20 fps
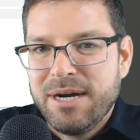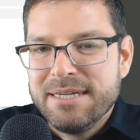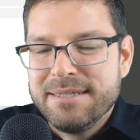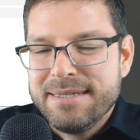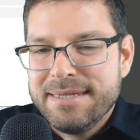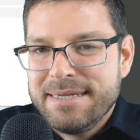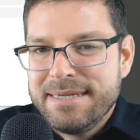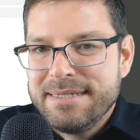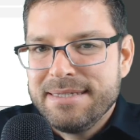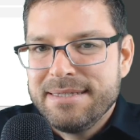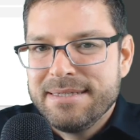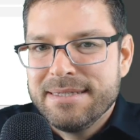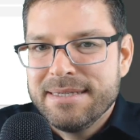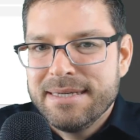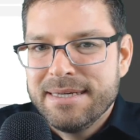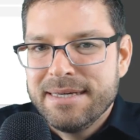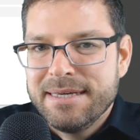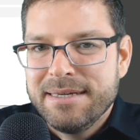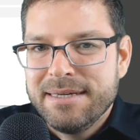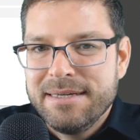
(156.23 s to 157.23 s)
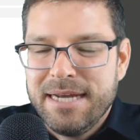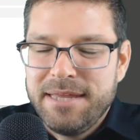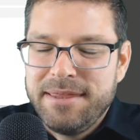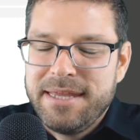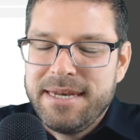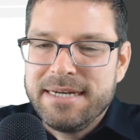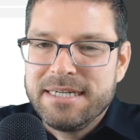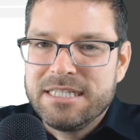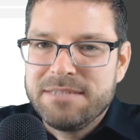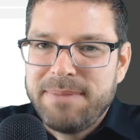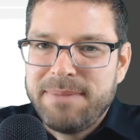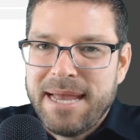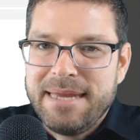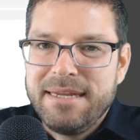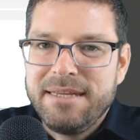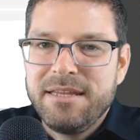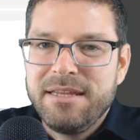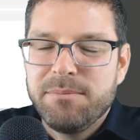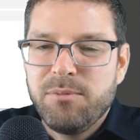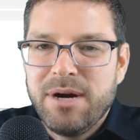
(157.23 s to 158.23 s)
precedence and then
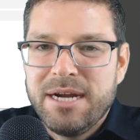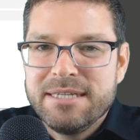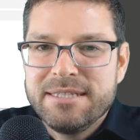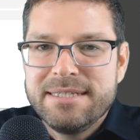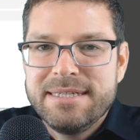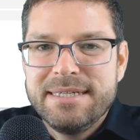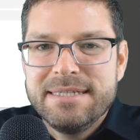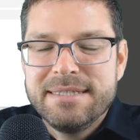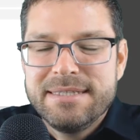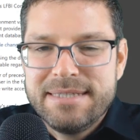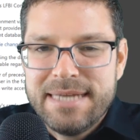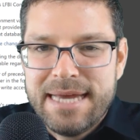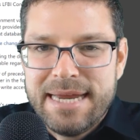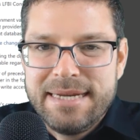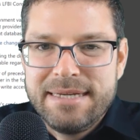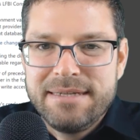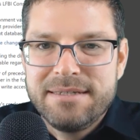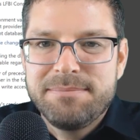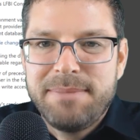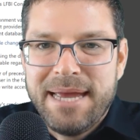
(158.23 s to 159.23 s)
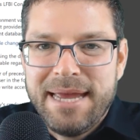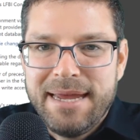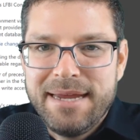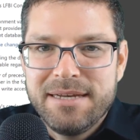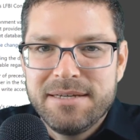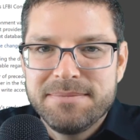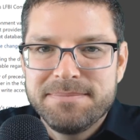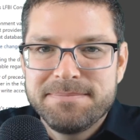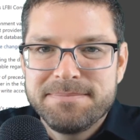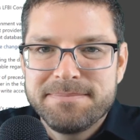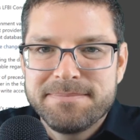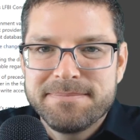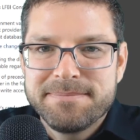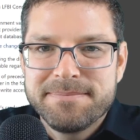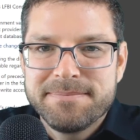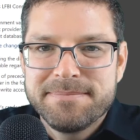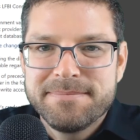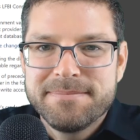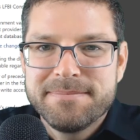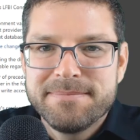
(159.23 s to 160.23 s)
expanding the precedence settings pane.
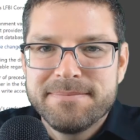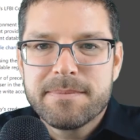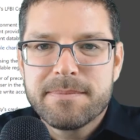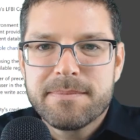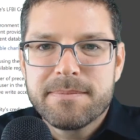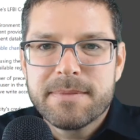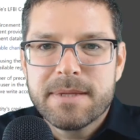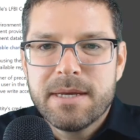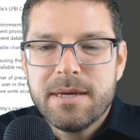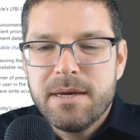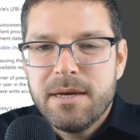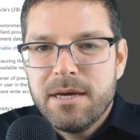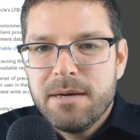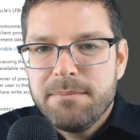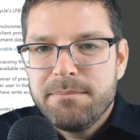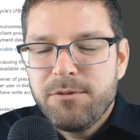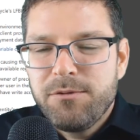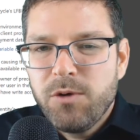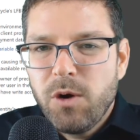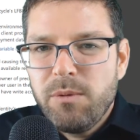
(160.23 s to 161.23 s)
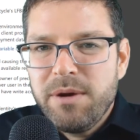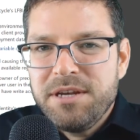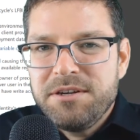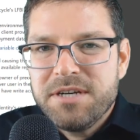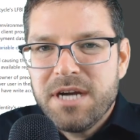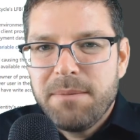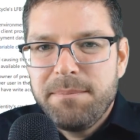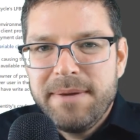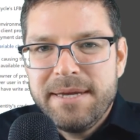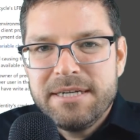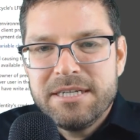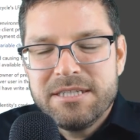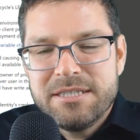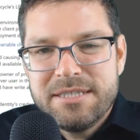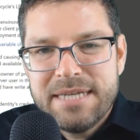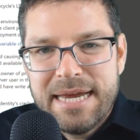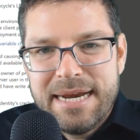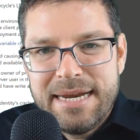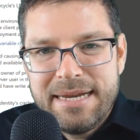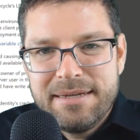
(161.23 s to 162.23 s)
Before we jump into
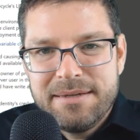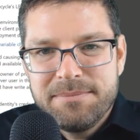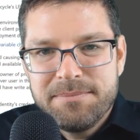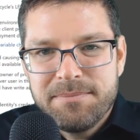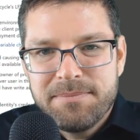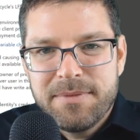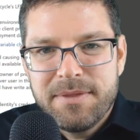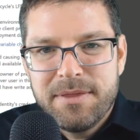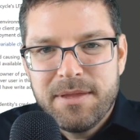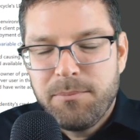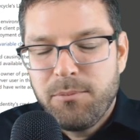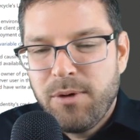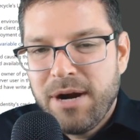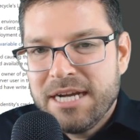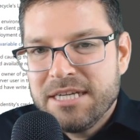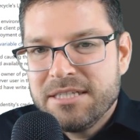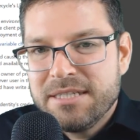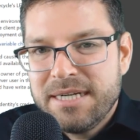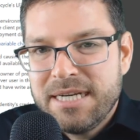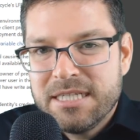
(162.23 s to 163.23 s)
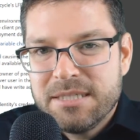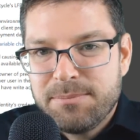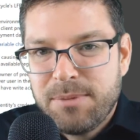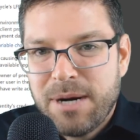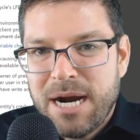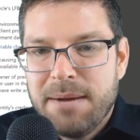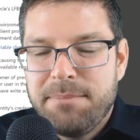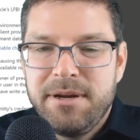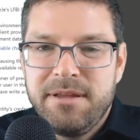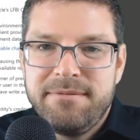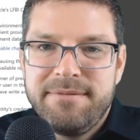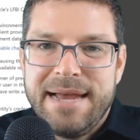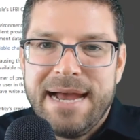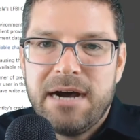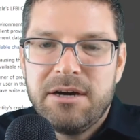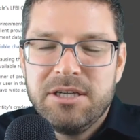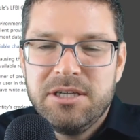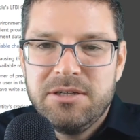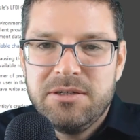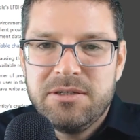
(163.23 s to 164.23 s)
setting the precedence property
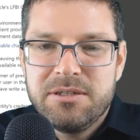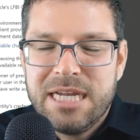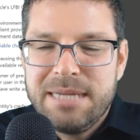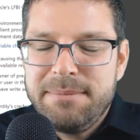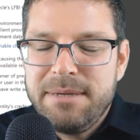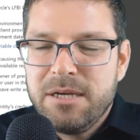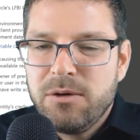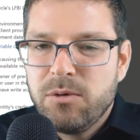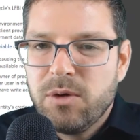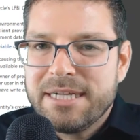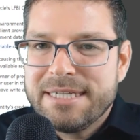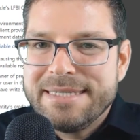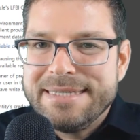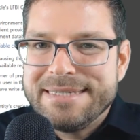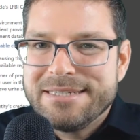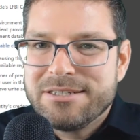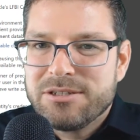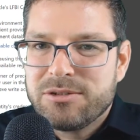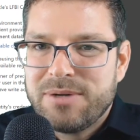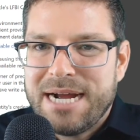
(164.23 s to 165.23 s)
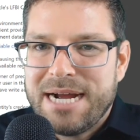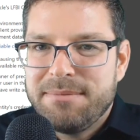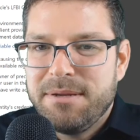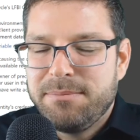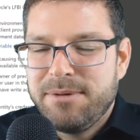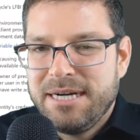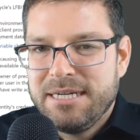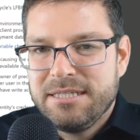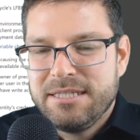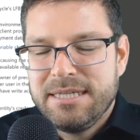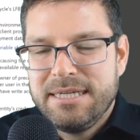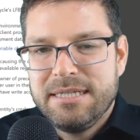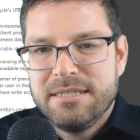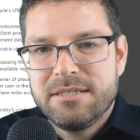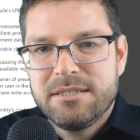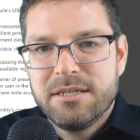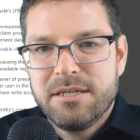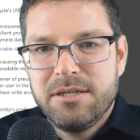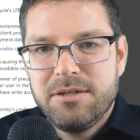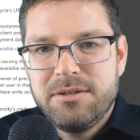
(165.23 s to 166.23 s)
values, let me quickly describe the
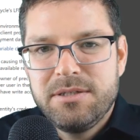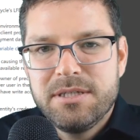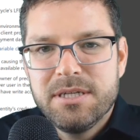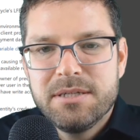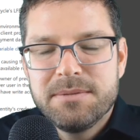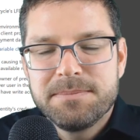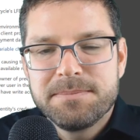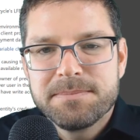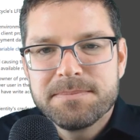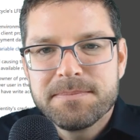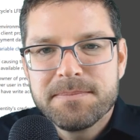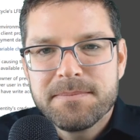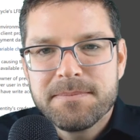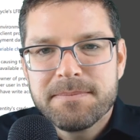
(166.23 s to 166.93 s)
precedence solution.